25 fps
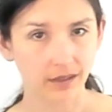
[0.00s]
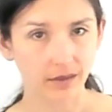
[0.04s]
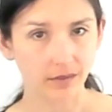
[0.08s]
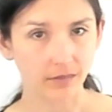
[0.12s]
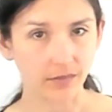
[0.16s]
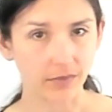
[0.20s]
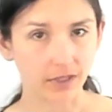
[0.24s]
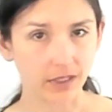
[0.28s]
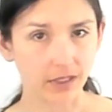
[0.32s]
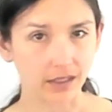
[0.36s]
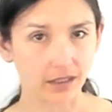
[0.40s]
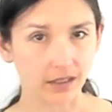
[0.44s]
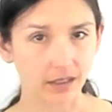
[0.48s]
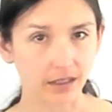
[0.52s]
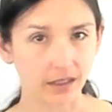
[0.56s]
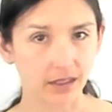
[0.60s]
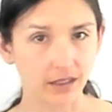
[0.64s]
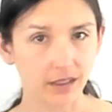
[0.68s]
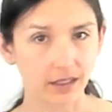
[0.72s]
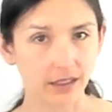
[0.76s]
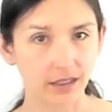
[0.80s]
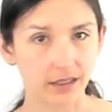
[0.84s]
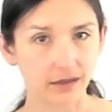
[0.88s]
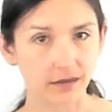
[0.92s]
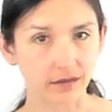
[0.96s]
meaning
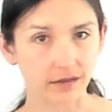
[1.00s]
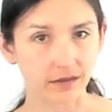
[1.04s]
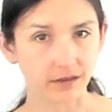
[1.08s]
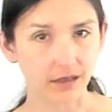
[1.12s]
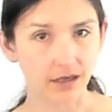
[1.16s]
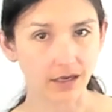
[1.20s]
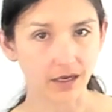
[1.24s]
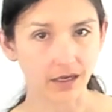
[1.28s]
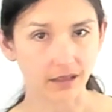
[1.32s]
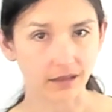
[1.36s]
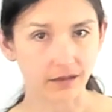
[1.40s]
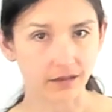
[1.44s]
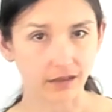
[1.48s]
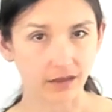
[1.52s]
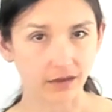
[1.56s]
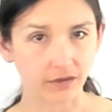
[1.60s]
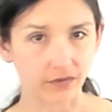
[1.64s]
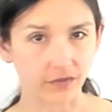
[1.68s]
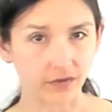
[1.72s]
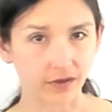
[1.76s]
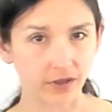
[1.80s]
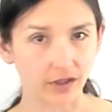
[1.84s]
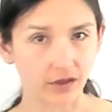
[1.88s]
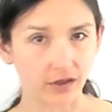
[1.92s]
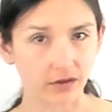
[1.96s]
it is not a
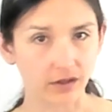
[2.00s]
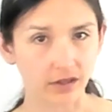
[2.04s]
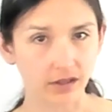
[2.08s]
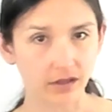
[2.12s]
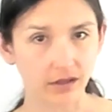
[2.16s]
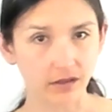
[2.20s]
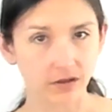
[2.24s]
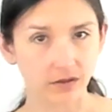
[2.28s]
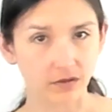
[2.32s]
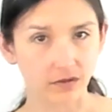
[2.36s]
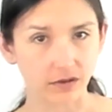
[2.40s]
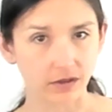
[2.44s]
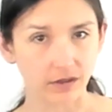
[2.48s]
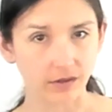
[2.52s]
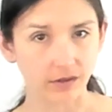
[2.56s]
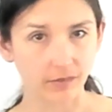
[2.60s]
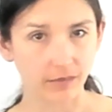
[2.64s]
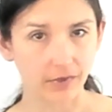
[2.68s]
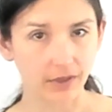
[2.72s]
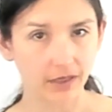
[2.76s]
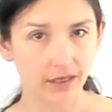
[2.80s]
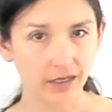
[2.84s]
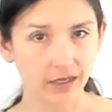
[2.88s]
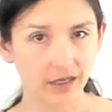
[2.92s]
figure in the dream,